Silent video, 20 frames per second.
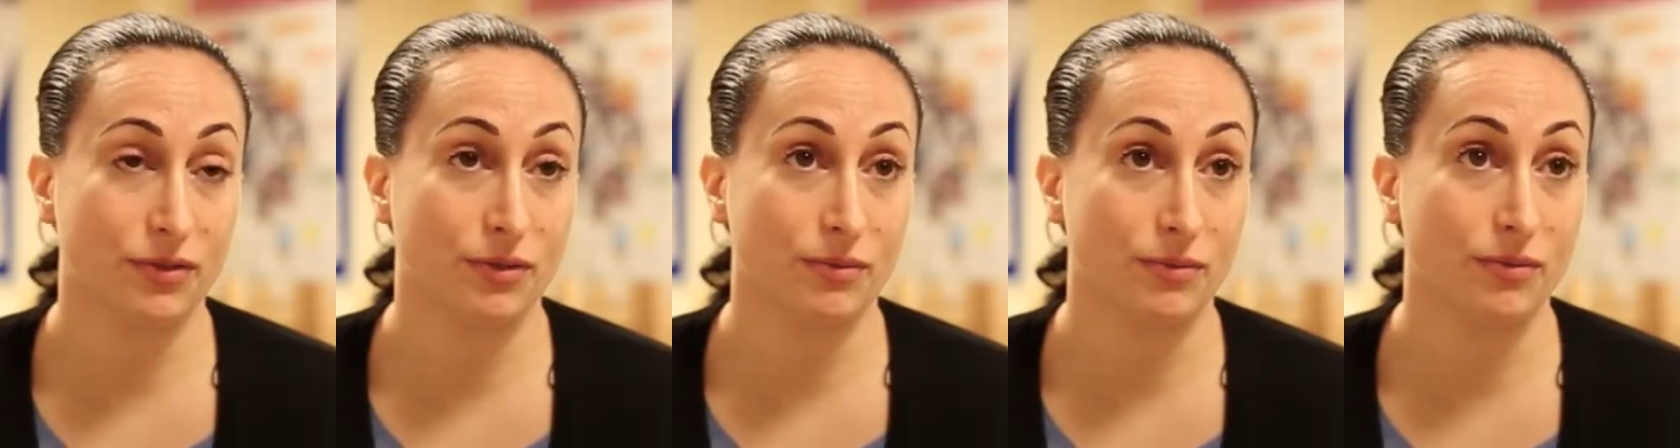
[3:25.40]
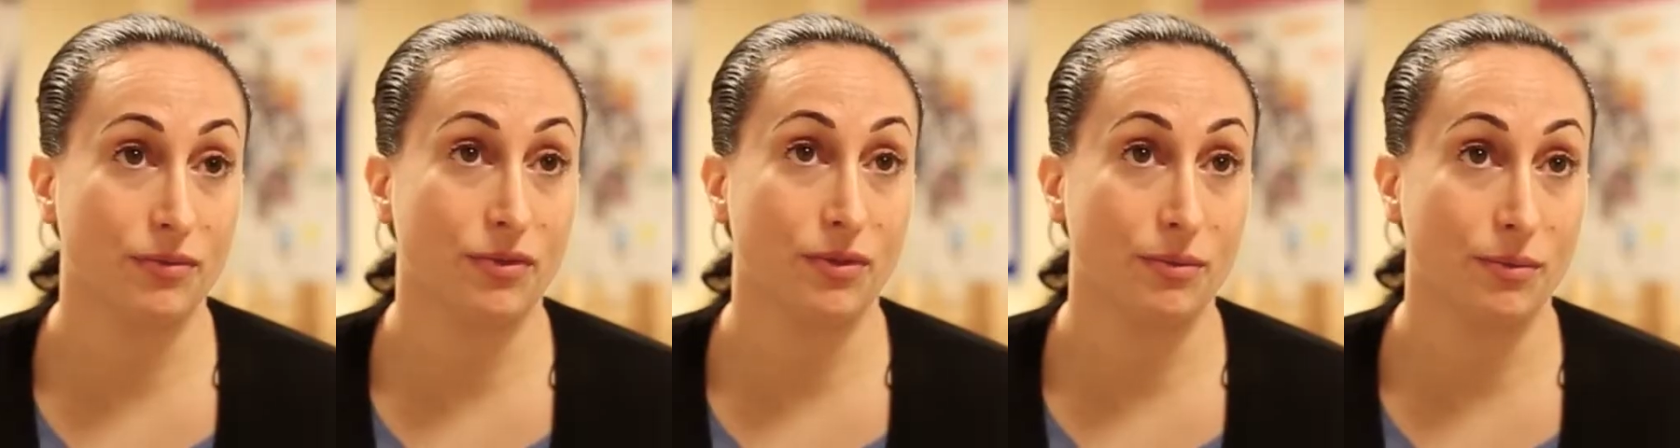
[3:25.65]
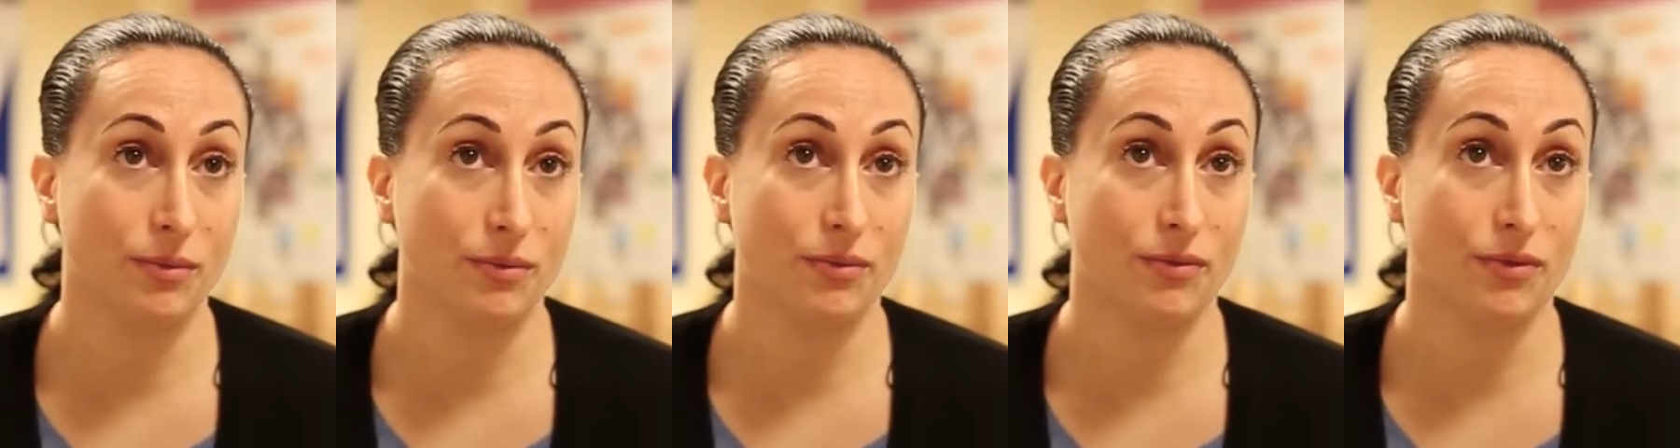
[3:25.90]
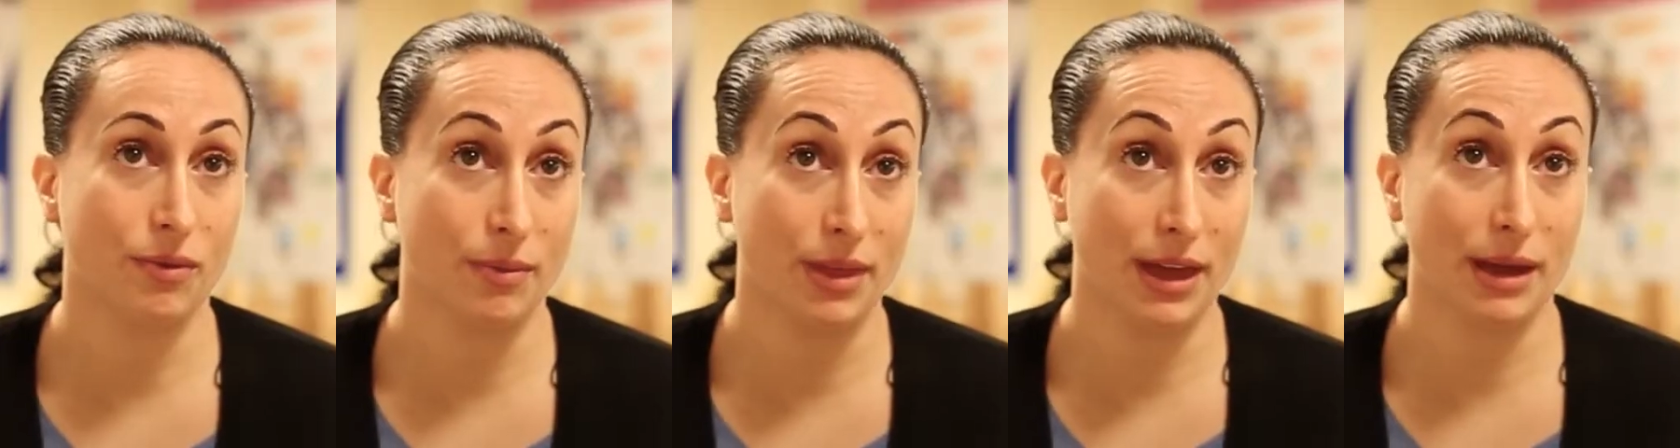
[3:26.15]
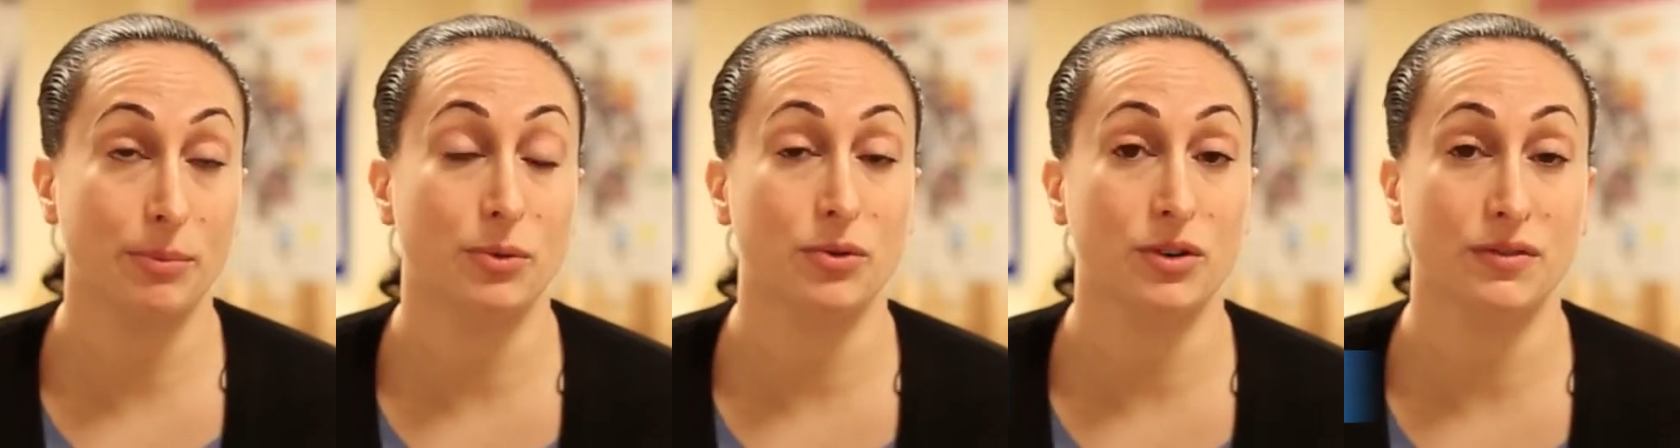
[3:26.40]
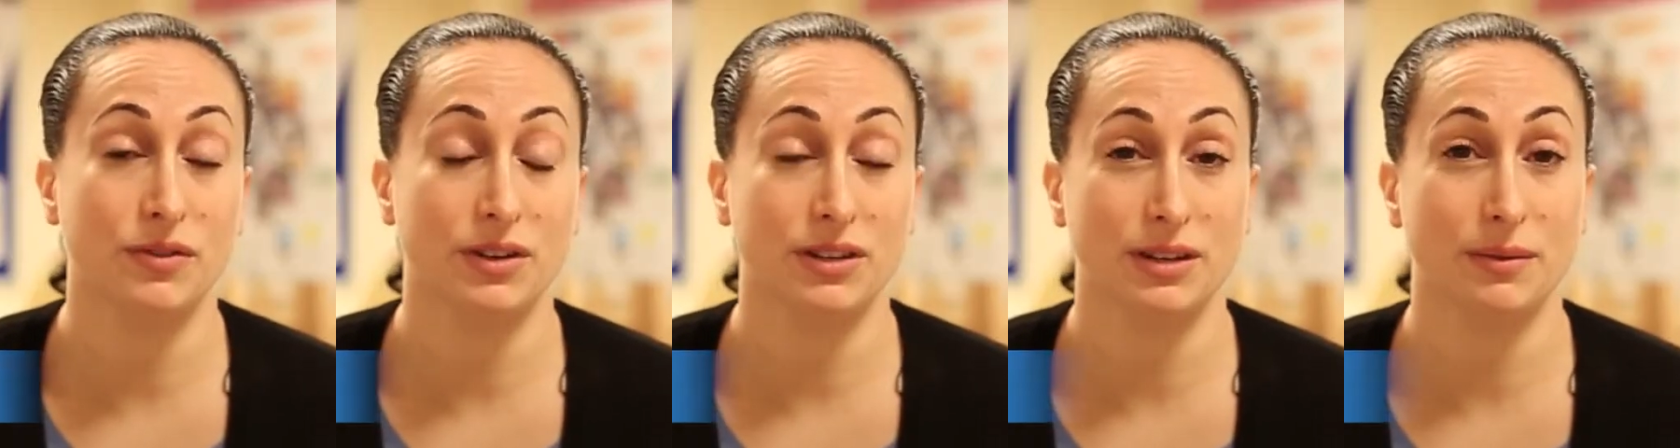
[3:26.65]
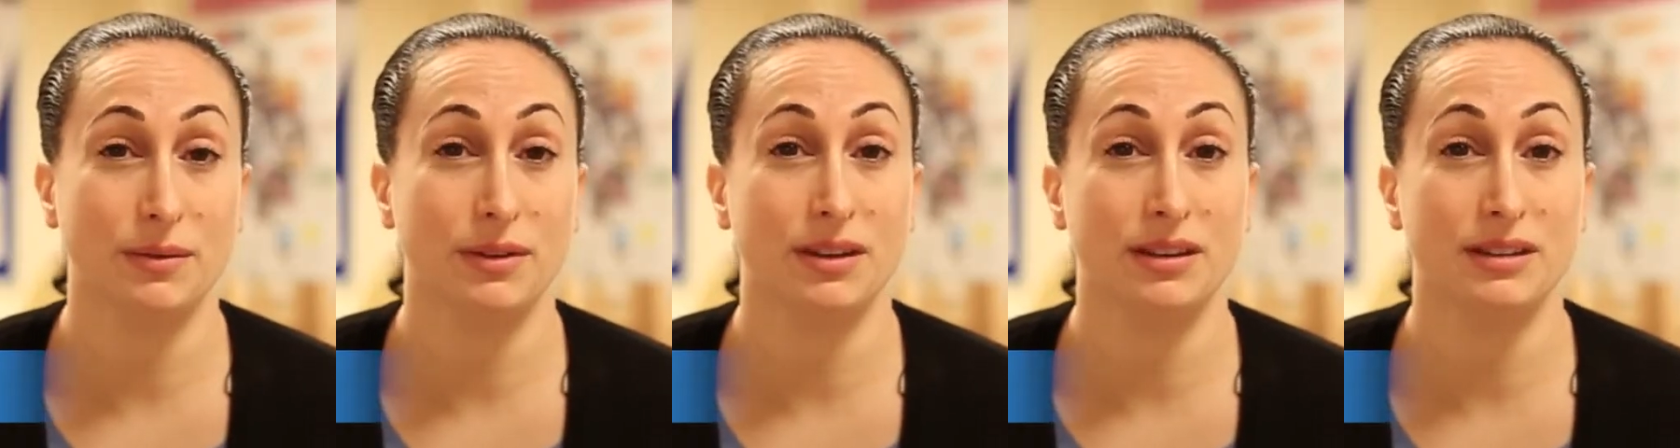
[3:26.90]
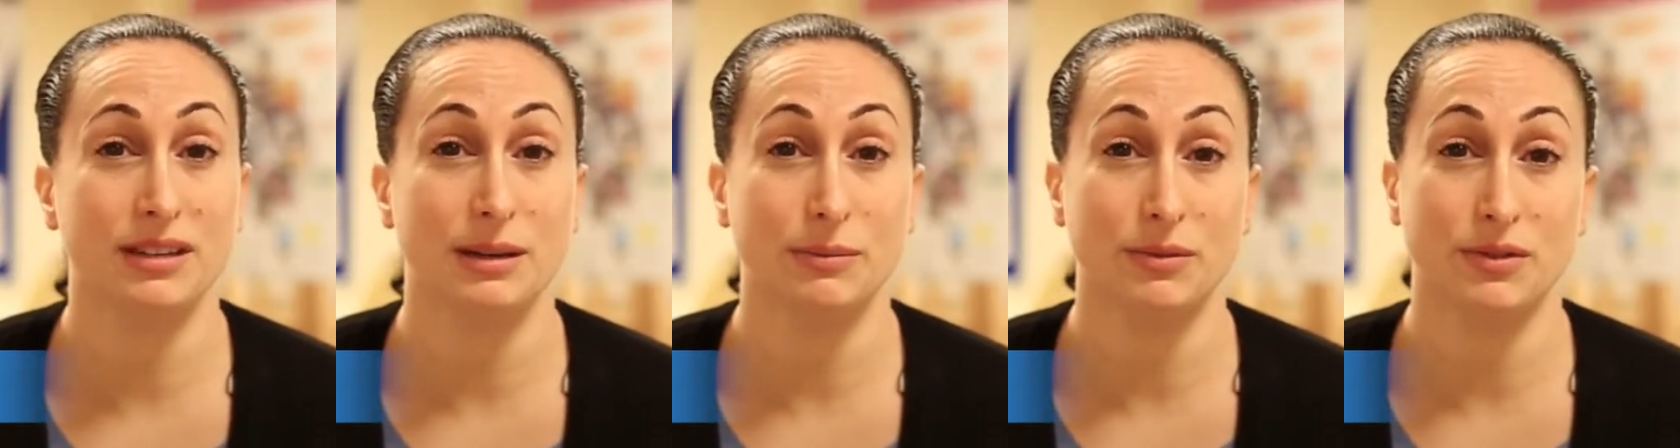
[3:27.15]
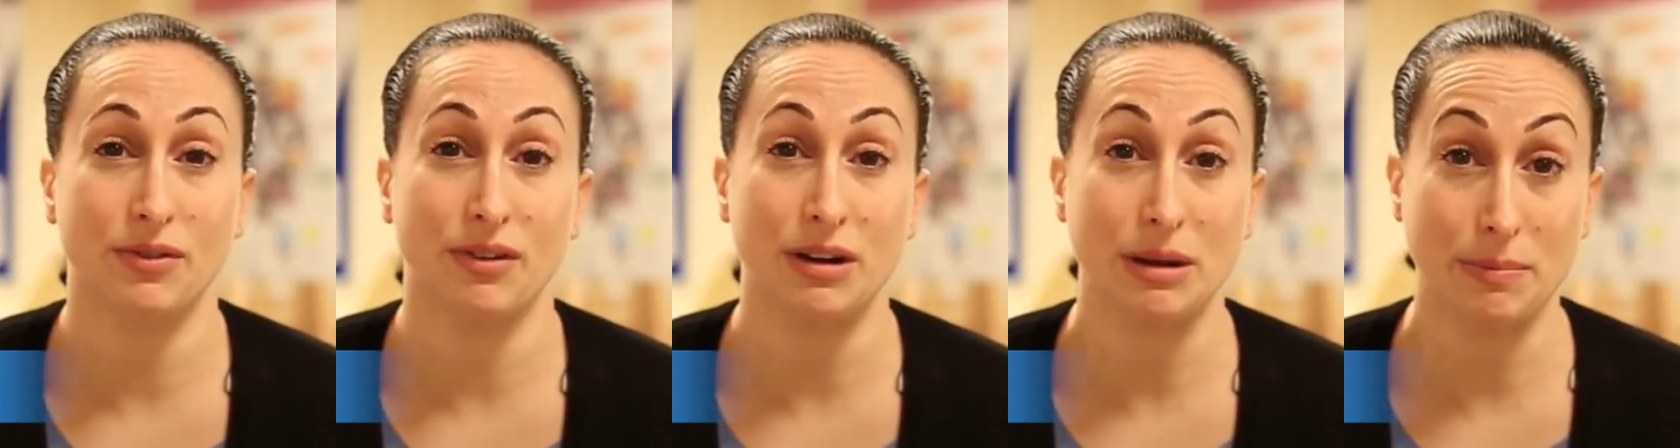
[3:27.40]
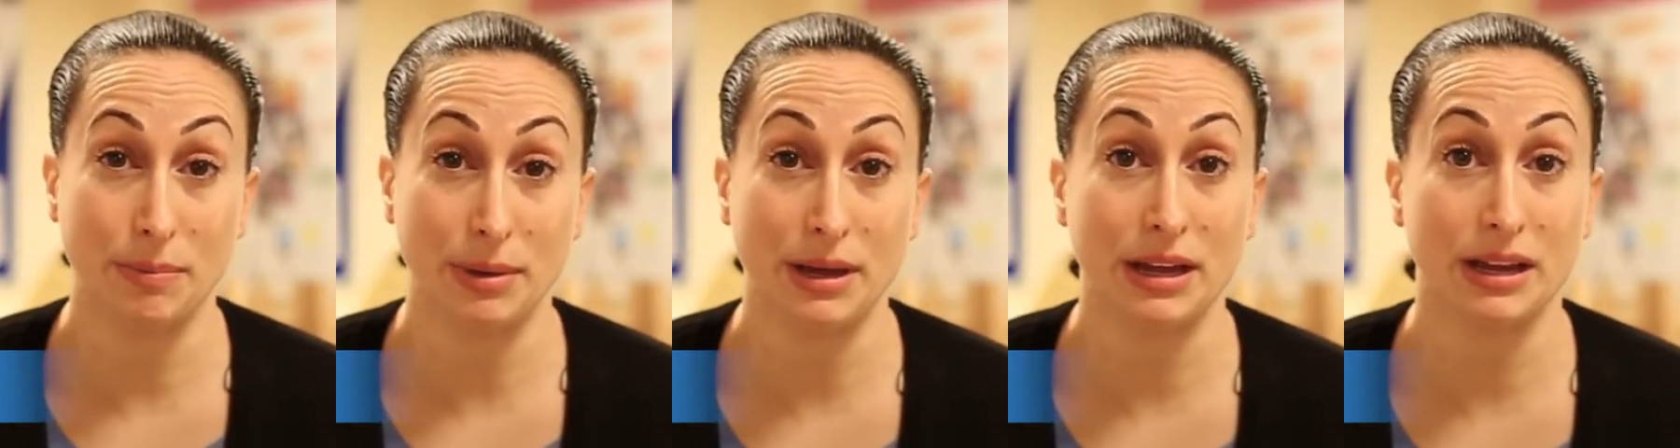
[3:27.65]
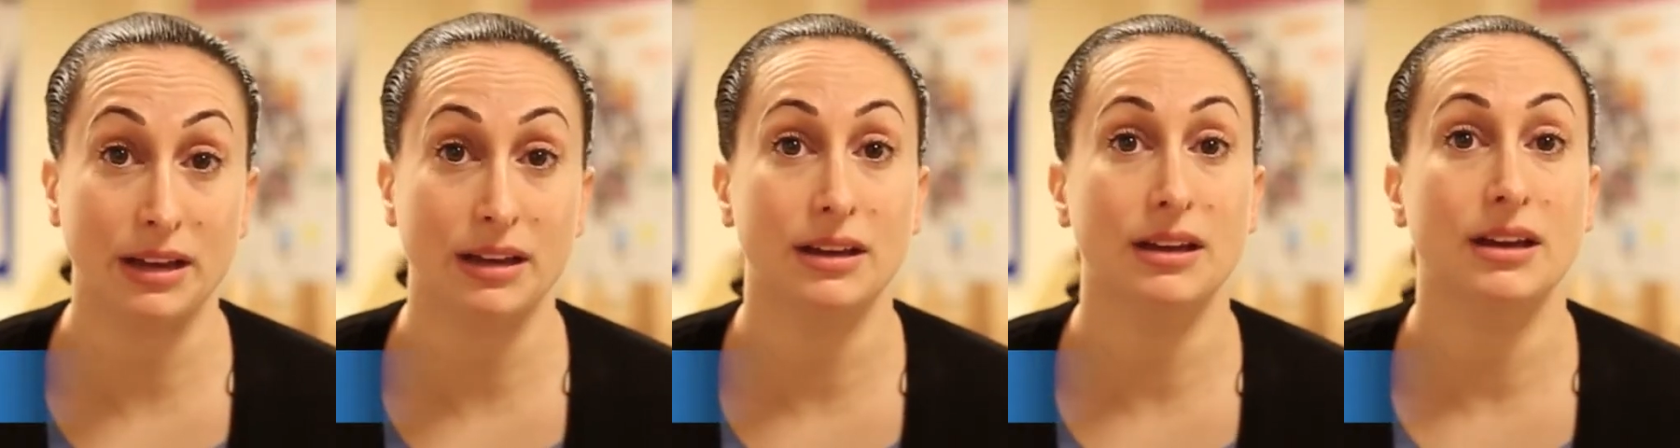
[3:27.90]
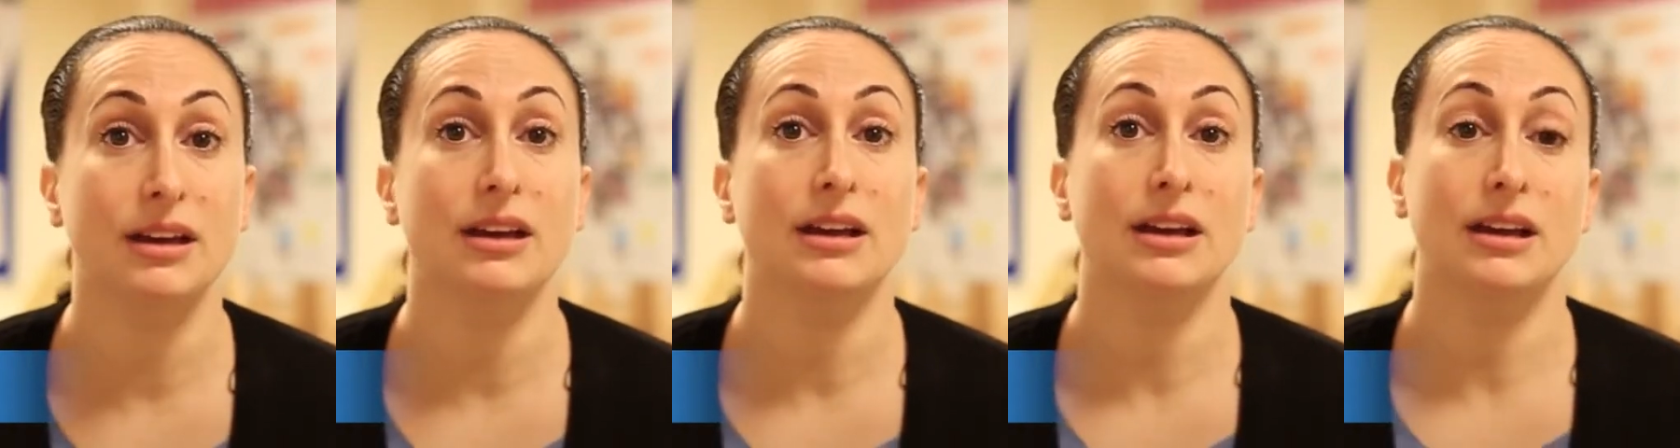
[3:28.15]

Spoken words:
point of view, something that seems very big,